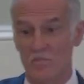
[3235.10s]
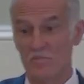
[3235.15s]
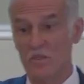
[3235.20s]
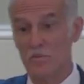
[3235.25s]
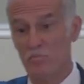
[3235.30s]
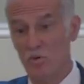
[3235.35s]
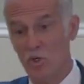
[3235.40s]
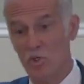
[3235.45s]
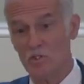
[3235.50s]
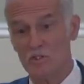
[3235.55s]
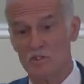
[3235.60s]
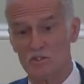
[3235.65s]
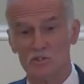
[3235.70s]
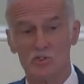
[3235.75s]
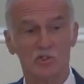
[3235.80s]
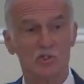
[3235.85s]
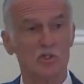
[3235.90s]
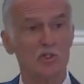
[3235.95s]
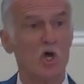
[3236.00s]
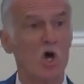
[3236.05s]
from the
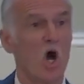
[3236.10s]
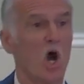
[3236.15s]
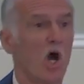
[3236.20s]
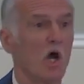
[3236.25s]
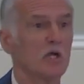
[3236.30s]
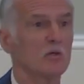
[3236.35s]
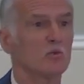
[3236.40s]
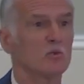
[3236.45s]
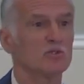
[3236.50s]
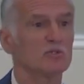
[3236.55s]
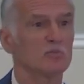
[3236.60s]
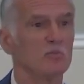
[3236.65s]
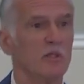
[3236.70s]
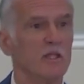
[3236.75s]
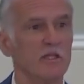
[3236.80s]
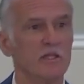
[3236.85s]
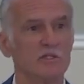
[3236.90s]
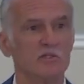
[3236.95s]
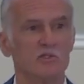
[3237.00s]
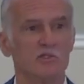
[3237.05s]
book to the heart,
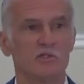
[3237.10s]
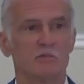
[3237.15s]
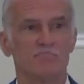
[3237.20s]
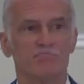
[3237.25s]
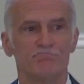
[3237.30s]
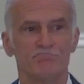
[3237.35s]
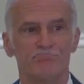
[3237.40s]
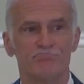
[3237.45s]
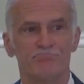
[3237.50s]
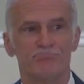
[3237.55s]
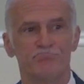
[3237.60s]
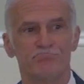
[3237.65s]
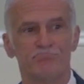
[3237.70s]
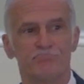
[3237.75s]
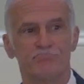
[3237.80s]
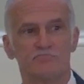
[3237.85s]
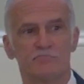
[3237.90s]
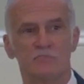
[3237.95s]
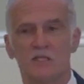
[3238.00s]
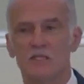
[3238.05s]
which means
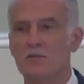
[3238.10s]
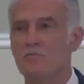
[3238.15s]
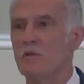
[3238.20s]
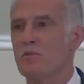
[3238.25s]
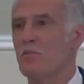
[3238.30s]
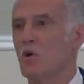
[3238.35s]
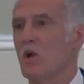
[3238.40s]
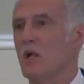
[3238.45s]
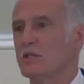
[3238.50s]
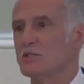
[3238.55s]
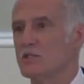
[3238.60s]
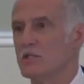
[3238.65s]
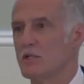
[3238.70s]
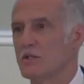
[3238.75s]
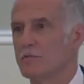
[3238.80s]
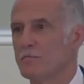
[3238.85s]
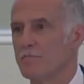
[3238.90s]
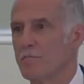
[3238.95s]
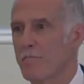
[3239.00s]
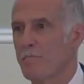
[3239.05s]
he
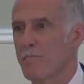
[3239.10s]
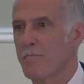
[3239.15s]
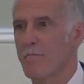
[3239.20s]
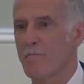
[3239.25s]
memorized it.